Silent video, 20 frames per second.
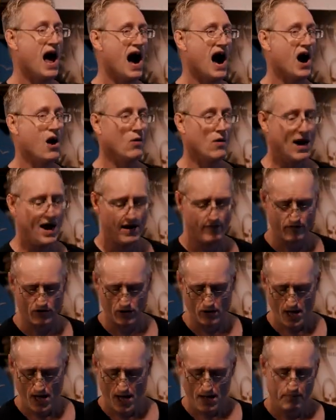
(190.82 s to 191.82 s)

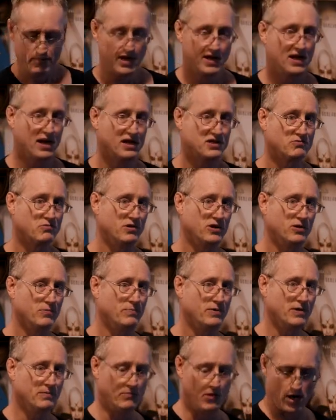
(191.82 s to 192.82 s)
However, because
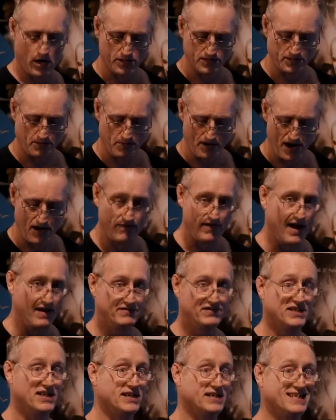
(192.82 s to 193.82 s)
real pinball is about
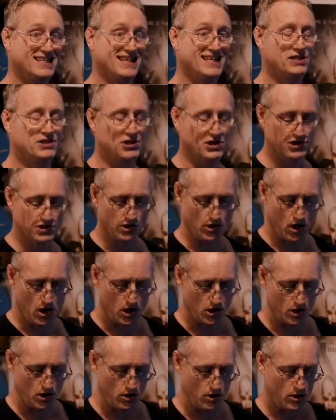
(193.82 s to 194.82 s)
five, six inches
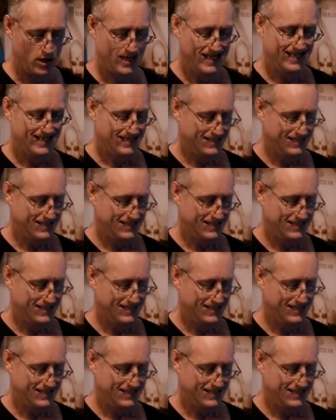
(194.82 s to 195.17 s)
longer,